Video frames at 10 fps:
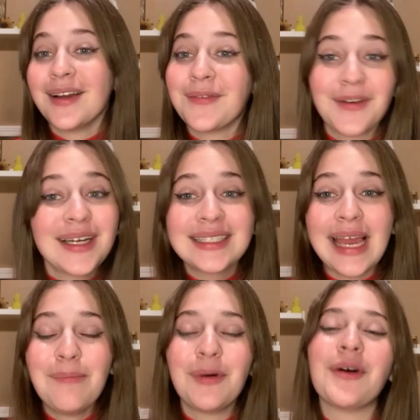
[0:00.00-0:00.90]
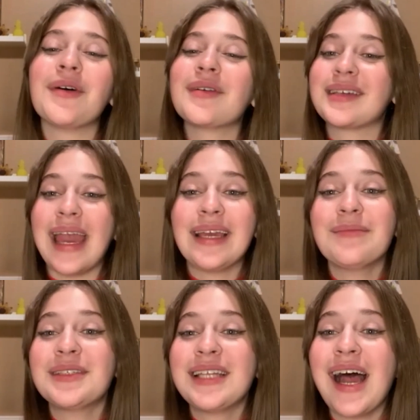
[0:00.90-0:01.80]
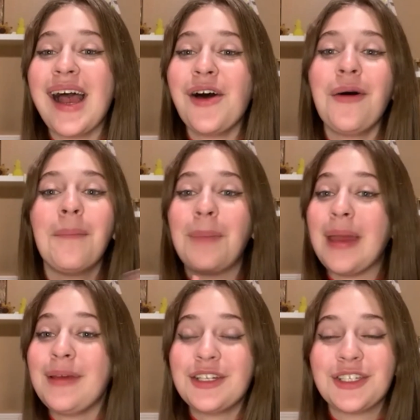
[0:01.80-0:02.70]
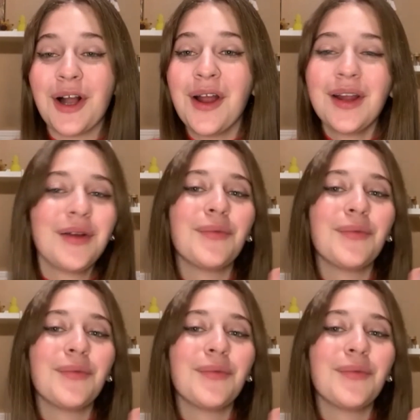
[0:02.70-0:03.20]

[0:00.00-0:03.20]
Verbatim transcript: For example, Gangnam Style, Baby Shark,